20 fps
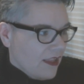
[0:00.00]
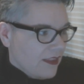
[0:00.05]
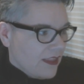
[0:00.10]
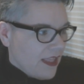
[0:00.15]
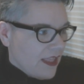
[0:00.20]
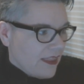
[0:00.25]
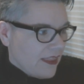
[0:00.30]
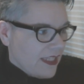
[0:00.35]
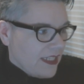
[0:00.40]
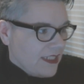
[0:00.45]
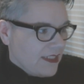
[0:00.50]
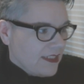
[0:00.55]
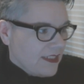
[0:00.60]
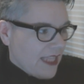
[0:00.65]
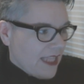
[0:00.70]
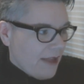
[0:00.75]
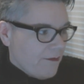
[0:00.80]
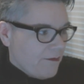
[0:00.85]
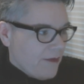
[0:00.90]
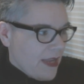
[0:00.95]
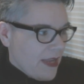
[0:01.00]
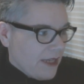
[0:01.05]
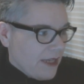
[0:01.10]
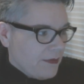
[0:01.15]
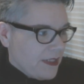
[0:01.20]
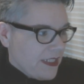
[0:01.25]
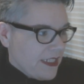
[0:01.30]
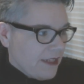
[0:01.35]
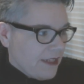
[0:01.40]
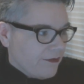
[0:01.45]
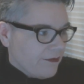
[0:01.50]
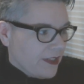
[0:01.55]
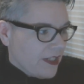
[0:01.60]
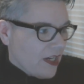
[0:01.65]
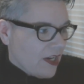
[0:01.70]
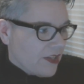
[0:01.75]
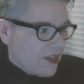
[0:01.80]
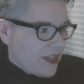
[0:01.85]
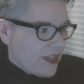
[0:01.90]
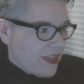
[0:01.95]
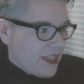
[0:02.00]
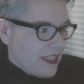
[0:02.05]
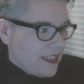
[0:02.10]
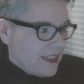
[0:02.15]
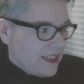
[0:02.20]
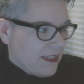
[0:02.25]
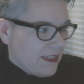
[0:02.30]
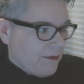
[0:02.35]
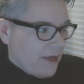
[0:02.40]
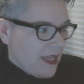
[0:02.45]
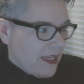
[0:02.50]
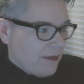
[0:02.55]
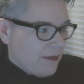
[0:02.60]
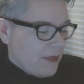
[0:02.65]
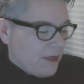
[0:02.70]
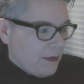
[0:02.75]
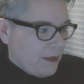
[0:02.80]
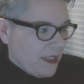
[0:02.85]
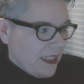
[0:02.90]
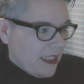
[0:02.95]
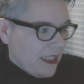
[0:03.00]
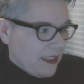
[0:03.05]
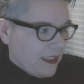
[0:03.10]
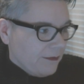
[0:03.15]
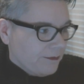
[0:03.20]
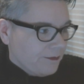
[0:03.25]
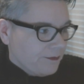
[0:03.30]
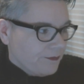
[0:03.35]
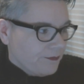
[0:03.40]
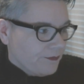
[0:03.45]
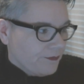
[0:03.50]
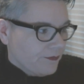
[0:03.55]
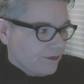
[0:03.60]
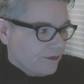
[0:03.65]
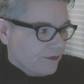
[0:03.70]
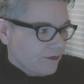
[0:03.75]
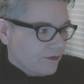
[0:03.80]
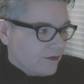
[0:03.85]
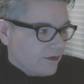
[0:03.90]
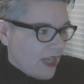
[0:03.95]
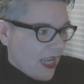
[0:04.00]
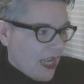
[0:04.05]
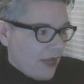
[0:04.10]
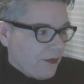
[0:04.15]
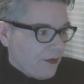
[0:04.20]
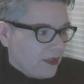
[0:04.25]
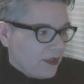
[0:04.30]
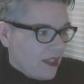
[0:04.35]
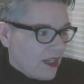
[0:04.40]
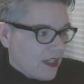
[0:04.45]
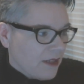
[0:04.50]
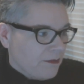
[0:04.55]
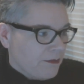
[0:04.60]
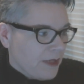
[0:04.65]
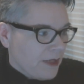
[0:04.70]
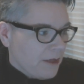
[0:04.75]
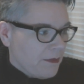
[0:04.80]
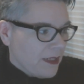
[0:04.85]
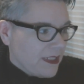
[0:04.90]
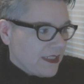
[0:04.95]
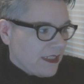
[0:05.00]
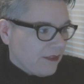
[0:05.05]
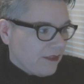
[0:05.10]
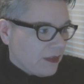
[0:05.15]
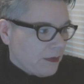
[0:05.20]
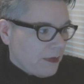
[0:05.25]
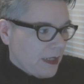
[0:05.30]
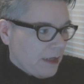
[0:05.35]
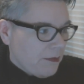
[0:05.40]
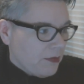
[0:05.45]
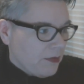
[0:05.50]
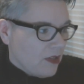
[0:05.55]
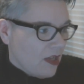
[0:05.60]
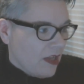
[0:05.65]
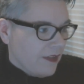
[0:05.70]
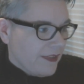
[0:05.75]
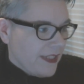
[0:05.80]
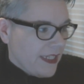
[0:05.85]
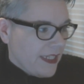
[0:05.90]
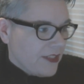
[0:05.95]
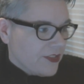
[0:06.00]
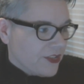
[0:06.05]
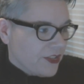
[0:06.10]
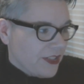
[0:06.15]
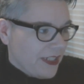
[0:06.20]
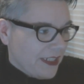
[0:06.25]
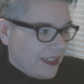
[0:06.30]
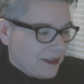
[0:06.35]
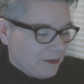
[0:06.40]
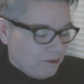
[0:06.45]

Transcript: The things that make me different are the things that make me me. I will not compare myself to people on the internet.